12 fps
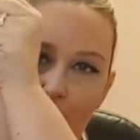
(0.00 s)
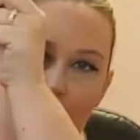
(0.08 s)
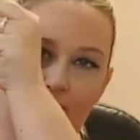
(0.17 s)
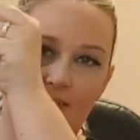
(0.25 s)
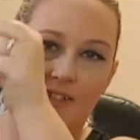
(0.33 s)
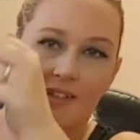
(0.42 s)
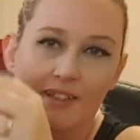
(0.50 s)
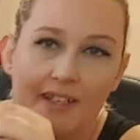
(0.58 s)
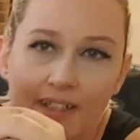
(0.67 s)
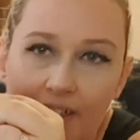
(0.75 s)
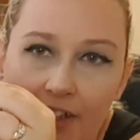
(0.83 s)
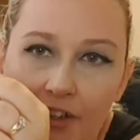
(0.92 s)
But it's got
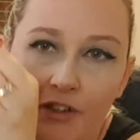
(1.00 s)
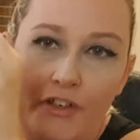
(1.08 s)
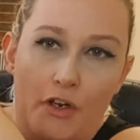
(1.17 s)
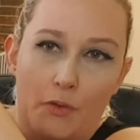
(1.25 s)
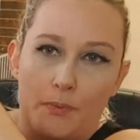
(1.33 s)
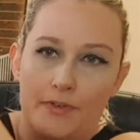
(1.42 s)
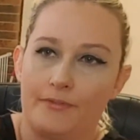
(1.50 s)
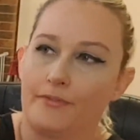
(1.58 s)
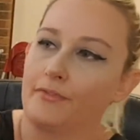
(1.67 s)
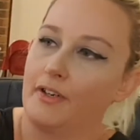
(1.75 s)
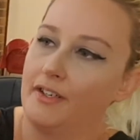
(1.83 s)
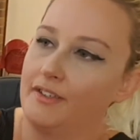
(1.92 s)
like a cute open
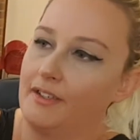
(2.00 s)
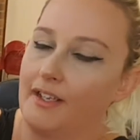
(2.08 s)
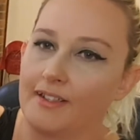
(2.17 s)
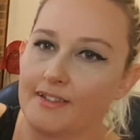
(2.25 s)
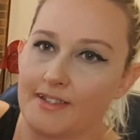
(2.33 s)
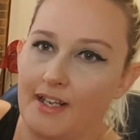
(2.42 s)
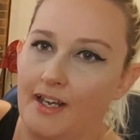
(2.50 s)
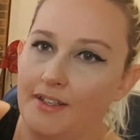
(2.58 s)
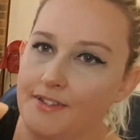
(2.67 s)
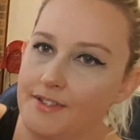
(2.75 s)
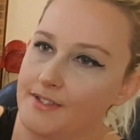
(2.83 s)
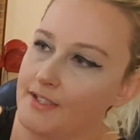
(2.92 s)
front, like it's
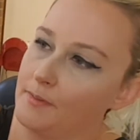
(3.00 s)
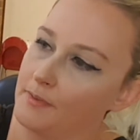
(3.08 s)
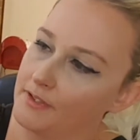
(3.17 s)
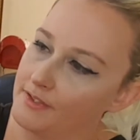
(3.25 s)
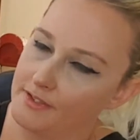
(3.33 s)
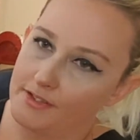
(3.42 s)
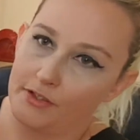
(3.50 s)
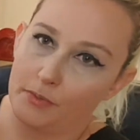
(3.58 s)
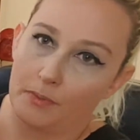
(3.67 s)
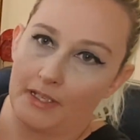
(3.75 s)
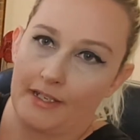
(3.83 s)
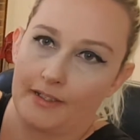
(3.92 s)
hard to see because it's so
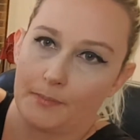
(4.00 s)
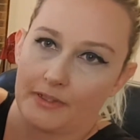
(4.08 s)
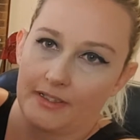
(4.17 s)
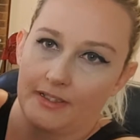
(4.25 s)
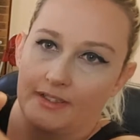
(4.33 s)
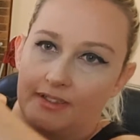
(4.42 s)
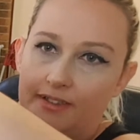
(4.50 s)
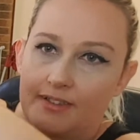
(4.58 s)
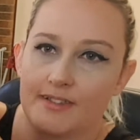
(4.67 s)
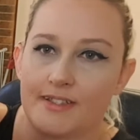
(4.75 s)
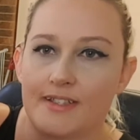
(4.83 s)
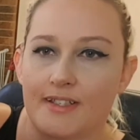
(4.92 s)
black, but yeah, you
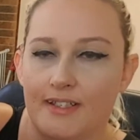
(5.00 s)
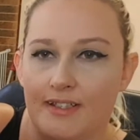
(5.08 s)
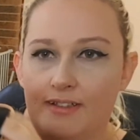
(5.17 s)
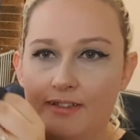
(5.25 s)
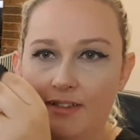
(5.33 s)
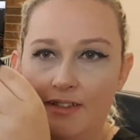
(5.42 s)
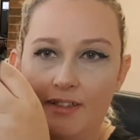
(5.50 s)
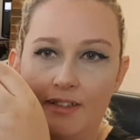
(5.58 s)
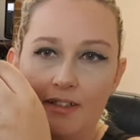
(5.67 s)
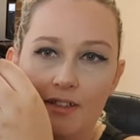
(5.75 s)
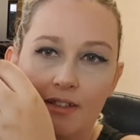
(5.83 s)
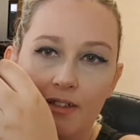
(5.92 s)
can see
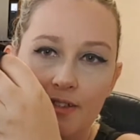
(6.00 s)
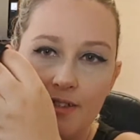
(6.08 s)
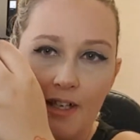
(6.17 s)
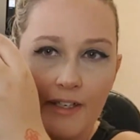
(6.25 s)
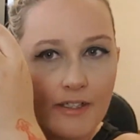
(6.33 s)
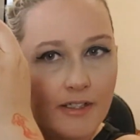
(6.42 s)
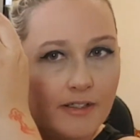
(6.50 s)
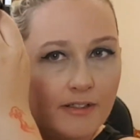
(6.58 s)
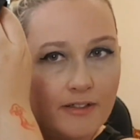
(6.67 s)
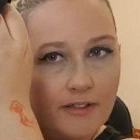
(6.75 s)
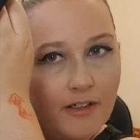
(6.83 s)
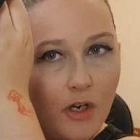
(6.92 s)
there's like
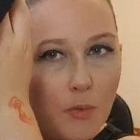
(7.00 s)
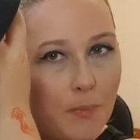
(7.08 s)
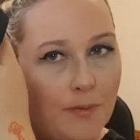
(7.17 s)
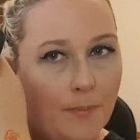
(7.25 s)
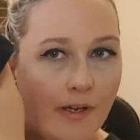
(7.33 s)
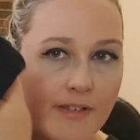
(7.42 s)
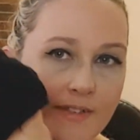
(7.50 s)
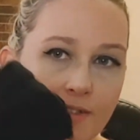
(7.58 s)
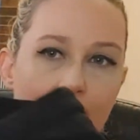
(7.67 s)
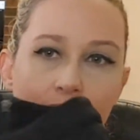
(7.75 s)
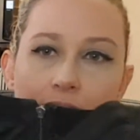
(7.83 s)
open bust